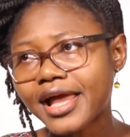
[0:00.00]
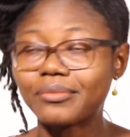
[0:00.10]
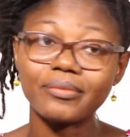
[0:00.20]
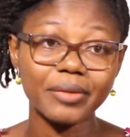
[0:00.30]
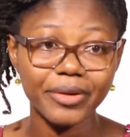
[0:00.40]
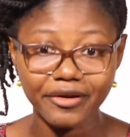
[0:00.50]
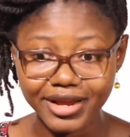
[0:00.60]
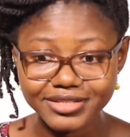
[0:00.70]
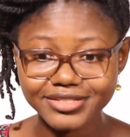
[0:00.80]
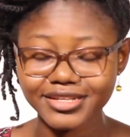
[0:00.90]
yeah, my
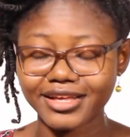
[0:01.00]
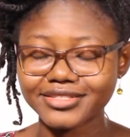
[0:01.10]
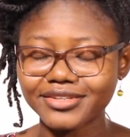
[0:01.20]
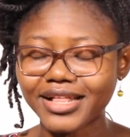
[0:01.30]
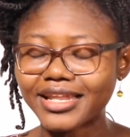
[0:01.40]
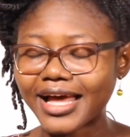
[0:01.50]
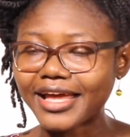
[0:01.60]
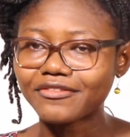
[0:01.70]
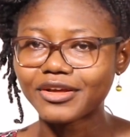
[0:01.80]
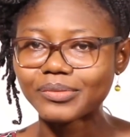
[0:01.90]
parents are still
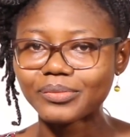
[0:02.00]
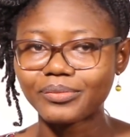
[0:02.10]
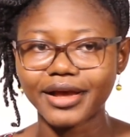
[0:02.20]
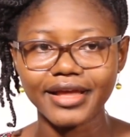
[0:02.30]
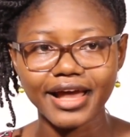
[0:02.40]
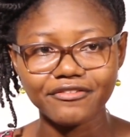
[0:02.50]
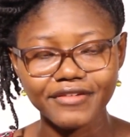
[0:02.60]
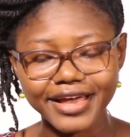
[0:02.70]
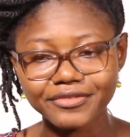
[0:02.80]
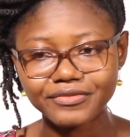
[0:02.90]
alive. I have
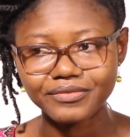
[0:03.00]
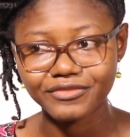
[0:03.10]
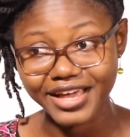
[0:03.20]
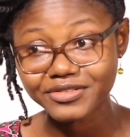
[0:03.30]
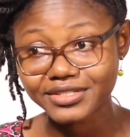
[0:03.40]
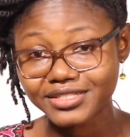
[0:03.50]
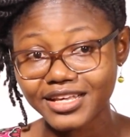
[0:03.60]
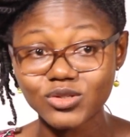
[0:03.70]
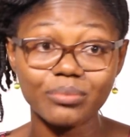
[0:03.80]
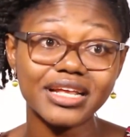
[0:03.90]
five
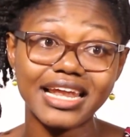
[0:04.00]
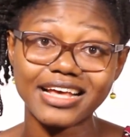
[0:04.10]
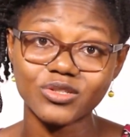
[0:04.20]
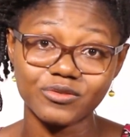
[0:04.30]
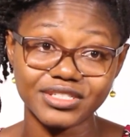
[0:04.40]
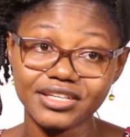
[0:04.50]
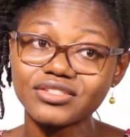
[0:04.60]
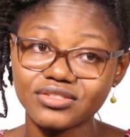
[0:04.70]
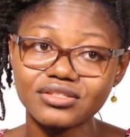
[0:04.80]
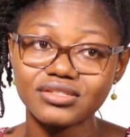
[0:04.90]
sisters. So I'm the last of
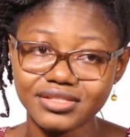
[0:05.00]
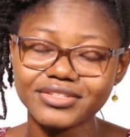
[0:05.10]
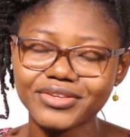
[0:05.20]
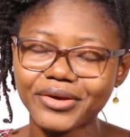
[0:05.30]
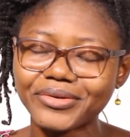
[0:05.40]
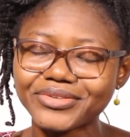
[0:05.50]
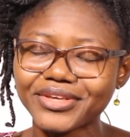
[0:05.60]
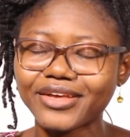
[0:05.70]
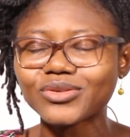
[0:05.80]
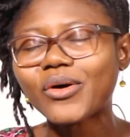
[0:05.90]
six girls.
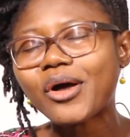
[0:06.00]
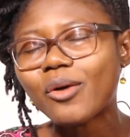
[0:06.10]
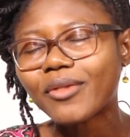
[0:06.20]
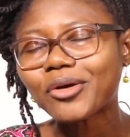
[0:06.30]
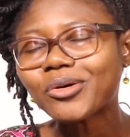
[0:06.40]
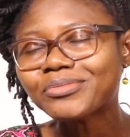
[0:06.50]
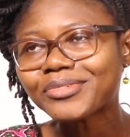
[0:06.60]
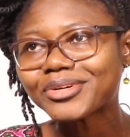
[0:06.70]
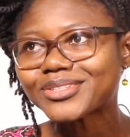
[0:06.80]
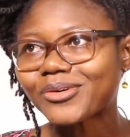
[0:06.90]
Yeah. So my home
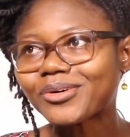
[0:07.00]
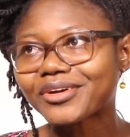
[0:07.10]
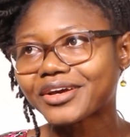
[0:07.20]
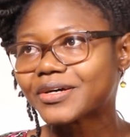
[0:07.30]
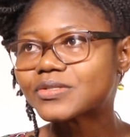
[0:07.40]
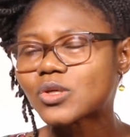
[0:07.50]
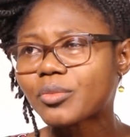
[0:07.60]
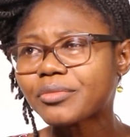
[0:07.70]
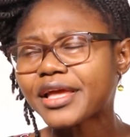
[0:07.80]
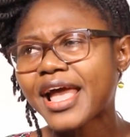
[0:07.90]
was all girls. So
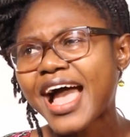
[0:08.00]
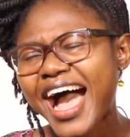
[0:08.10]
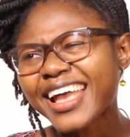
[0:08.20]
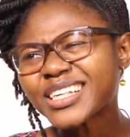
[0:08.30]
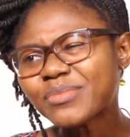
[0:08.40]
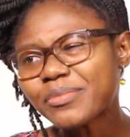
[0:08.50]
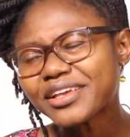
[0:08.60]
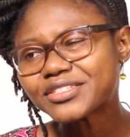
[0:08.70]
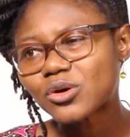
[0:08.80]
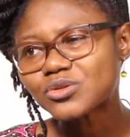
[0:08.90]
maybe
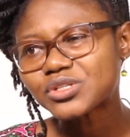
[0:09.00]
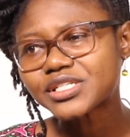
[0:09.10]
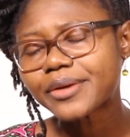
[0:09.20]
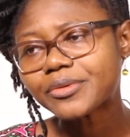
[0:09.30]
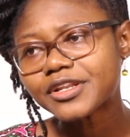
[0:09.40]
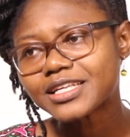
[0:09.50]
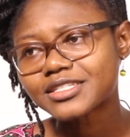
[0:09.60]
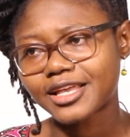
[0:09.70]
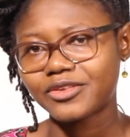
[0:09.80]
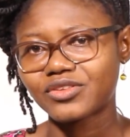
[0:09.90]
it's also shaped me in a
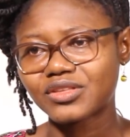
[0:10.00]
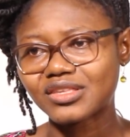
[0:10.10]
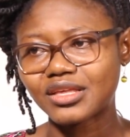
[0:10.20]
sense that